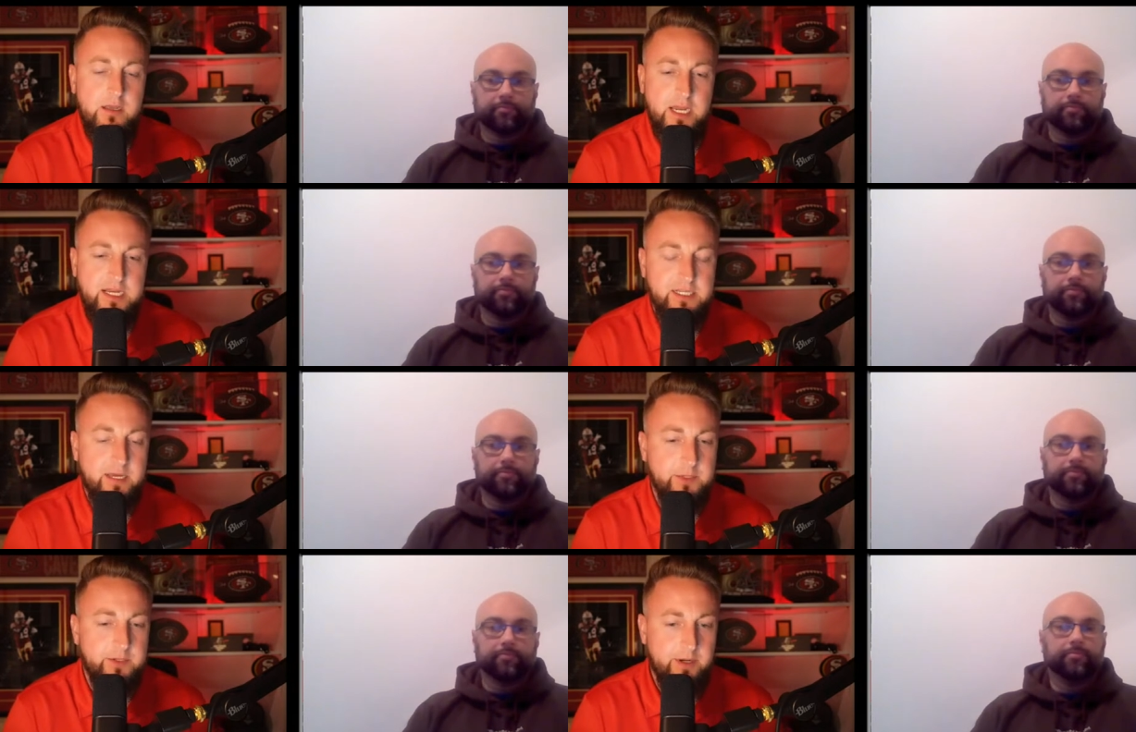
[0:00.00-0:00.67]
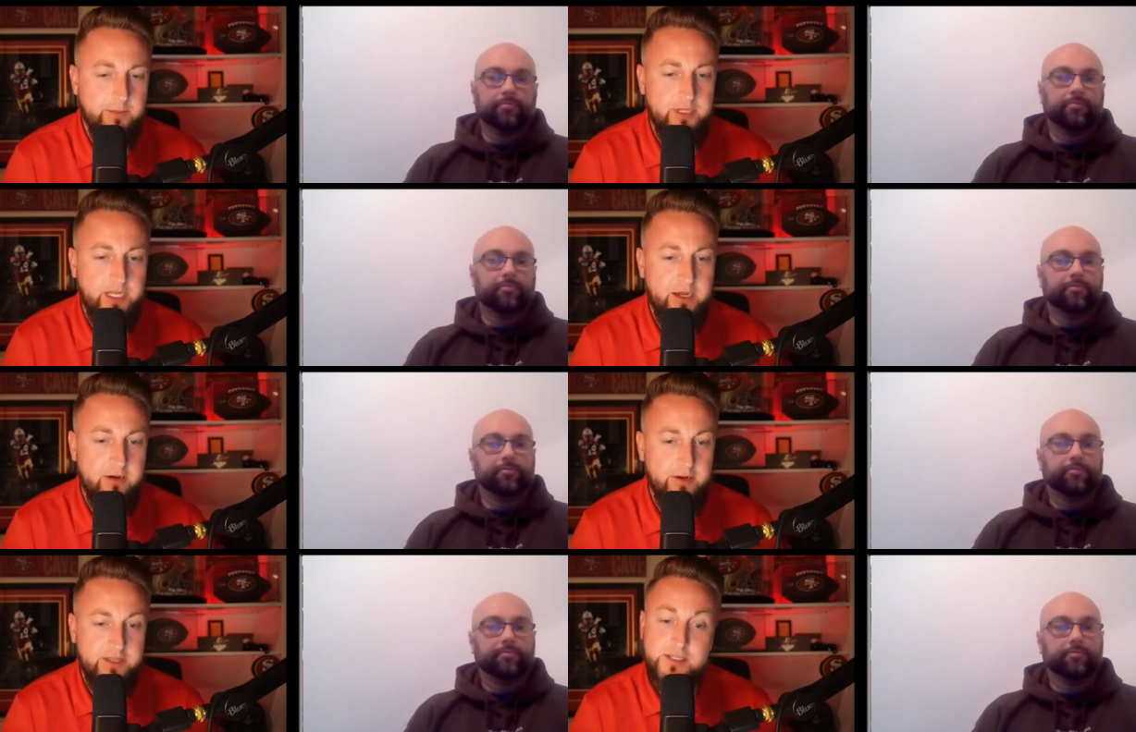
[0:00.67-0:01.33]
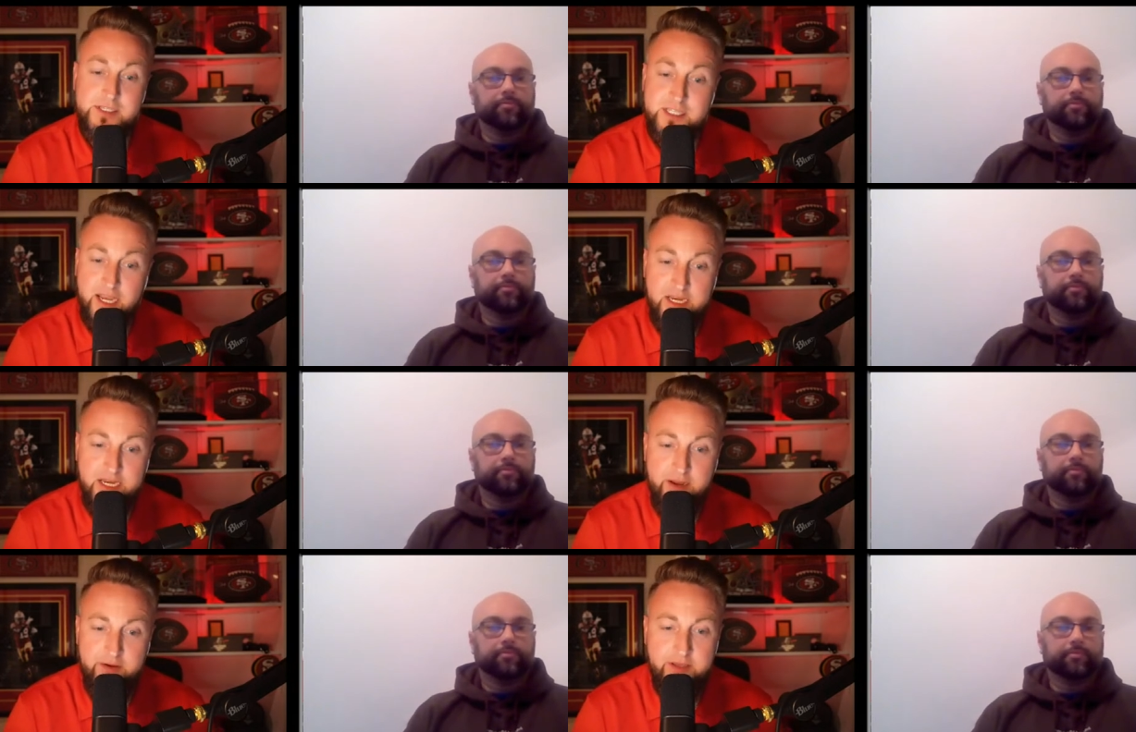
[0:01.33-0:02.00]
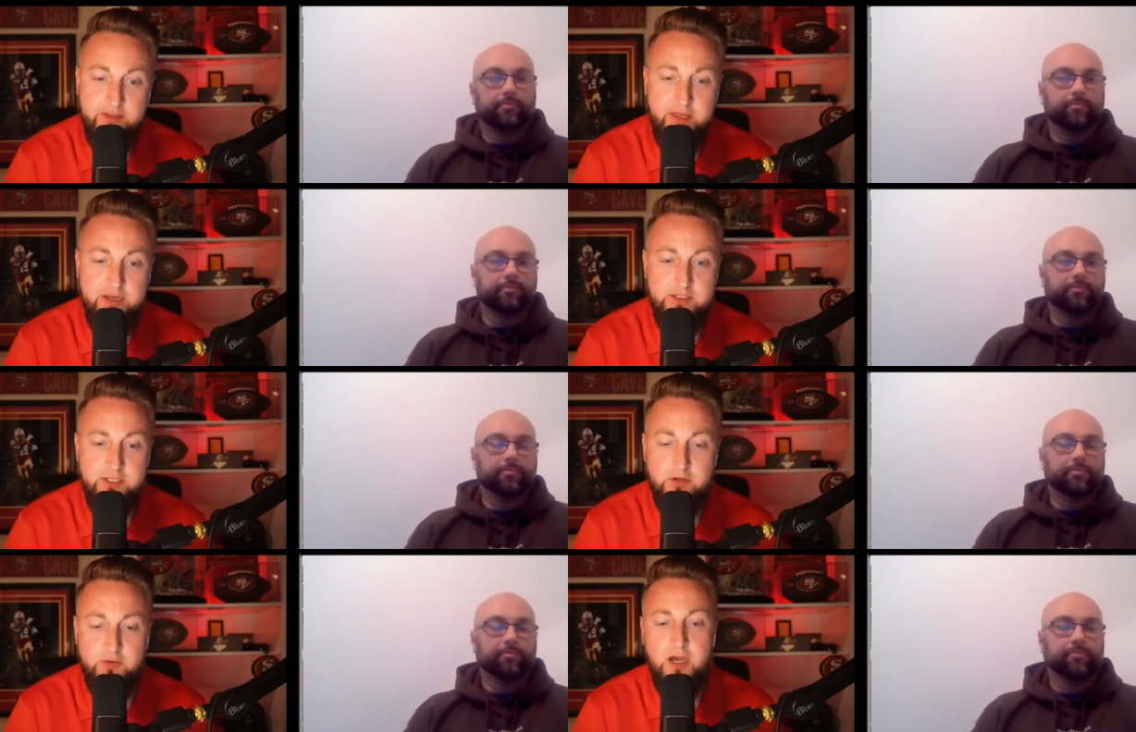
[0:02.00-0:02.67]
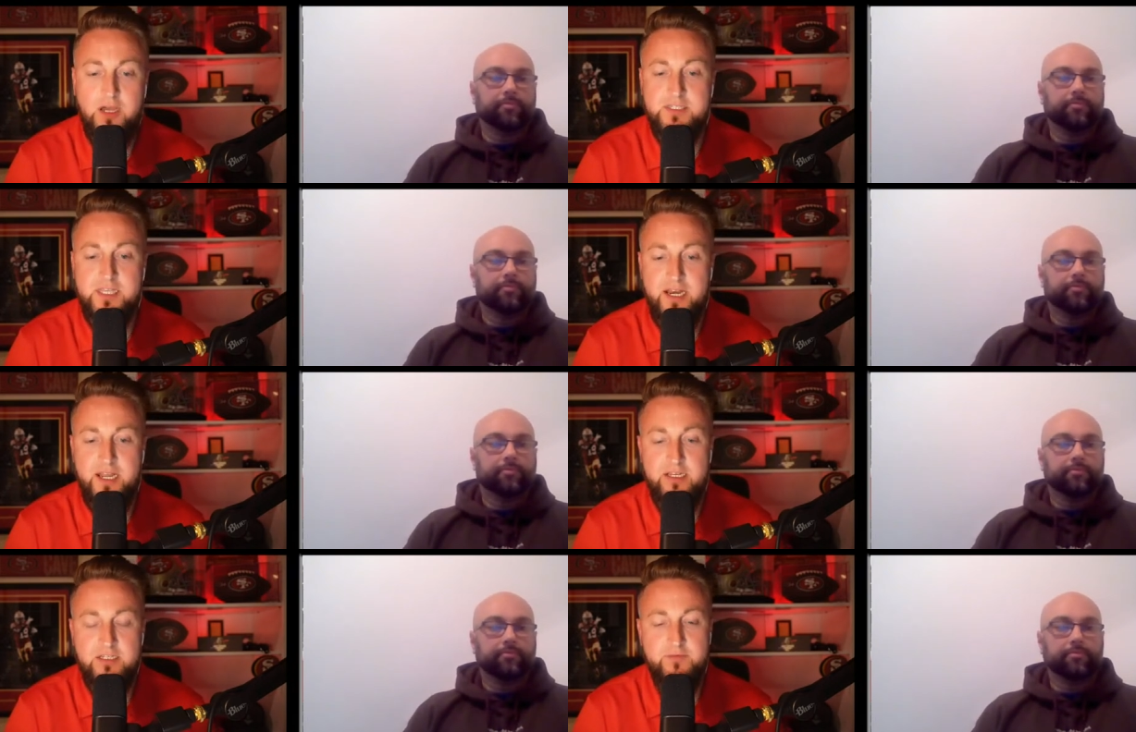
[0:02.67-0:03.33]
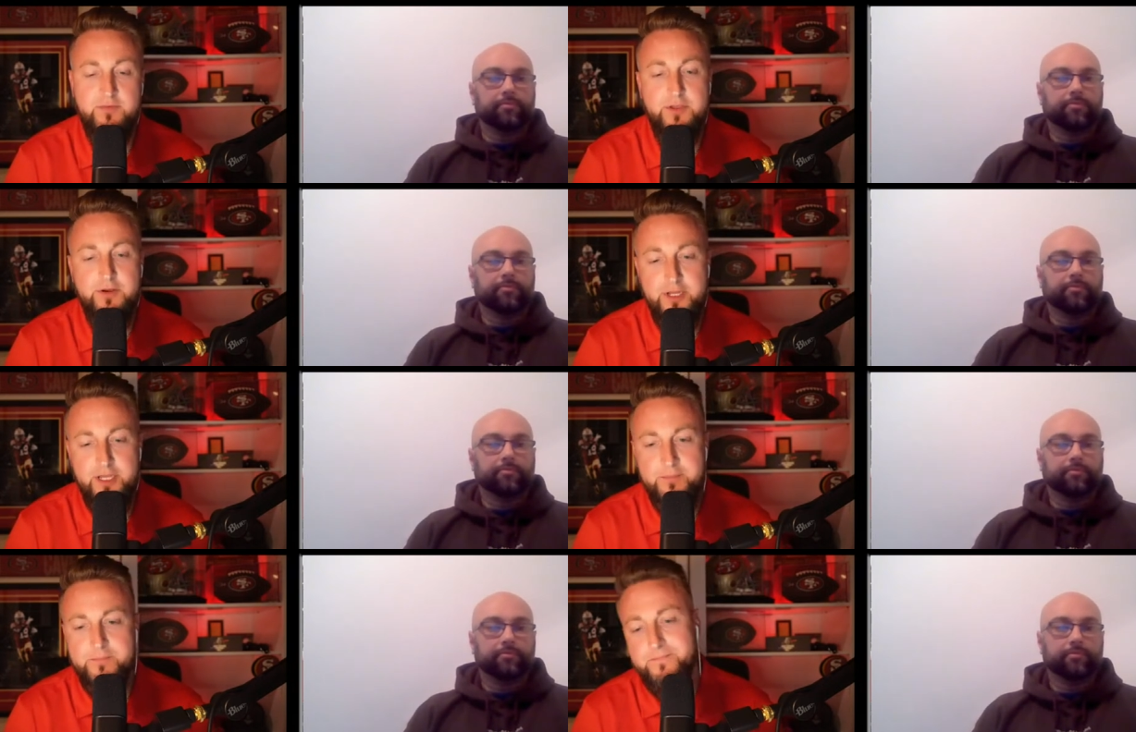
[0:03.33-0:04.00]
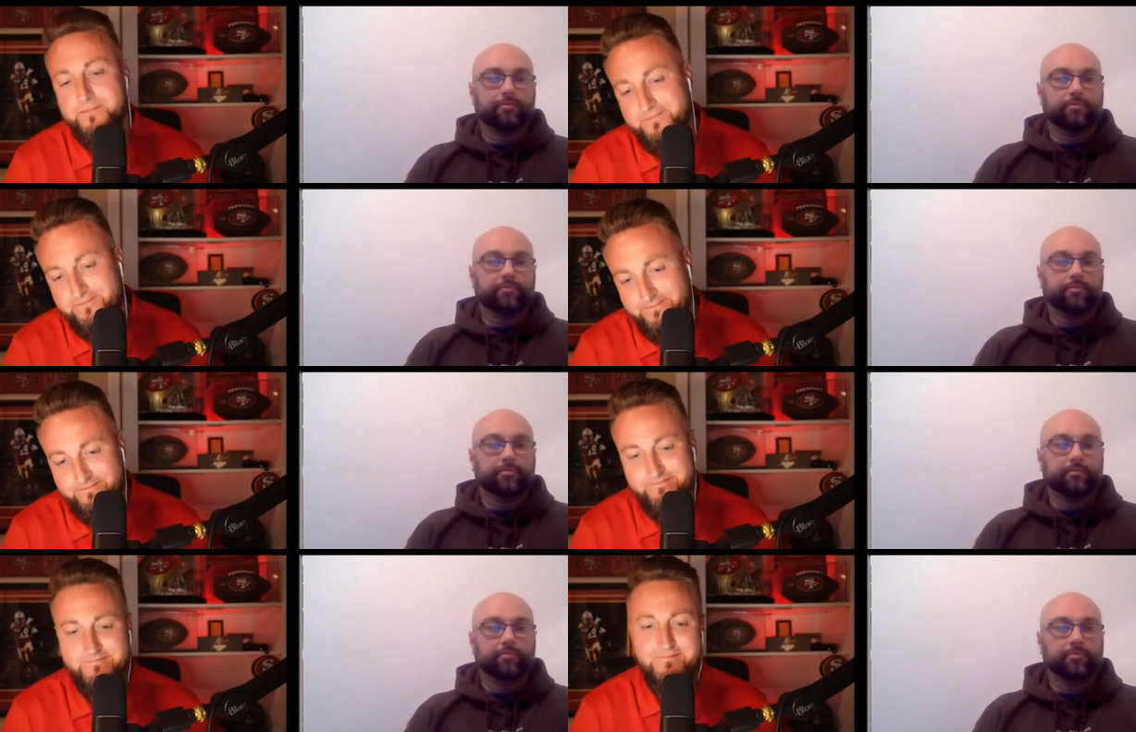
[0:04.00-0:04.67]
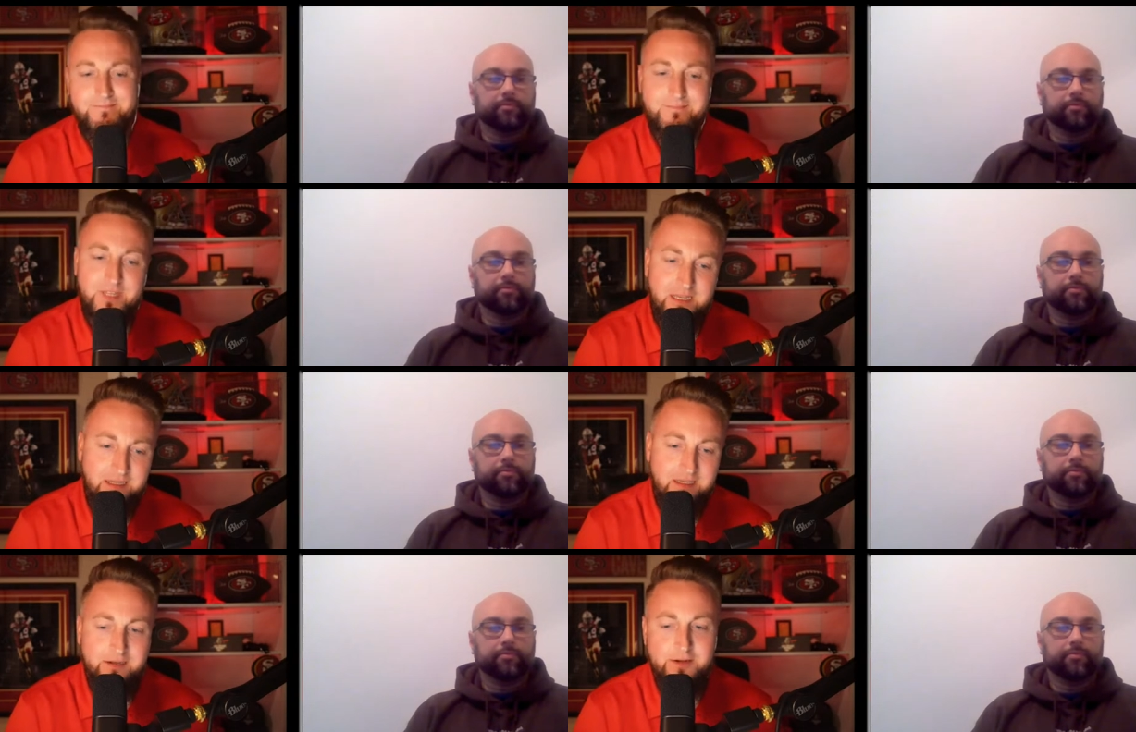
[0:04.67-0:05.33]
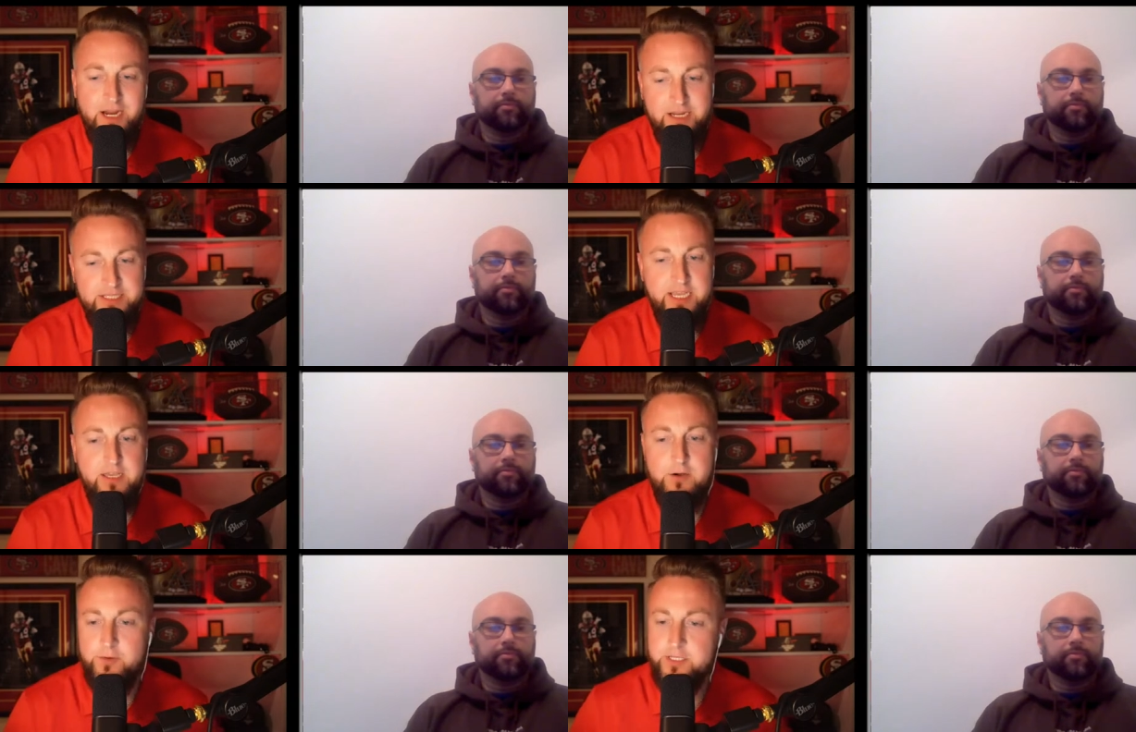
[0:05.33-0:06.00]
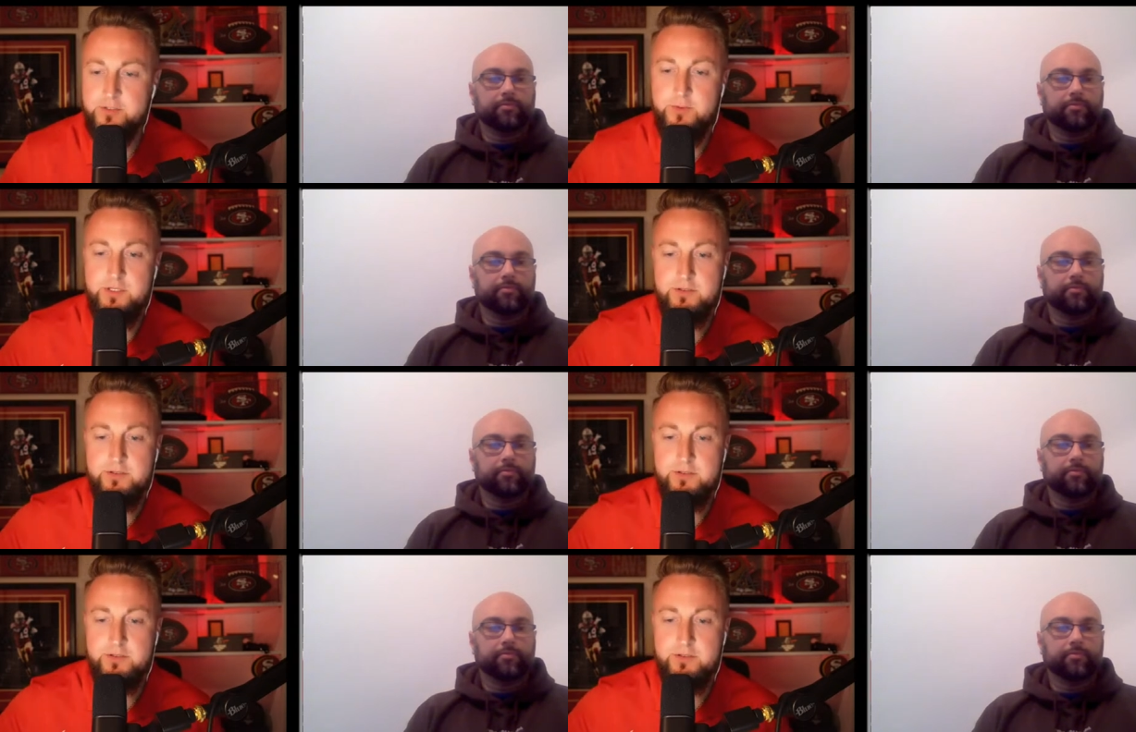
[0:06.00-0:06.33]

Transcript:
Speaker 1: anytime you get a player in the secondary that is across that age of thirty, you're kind of taking a risk when you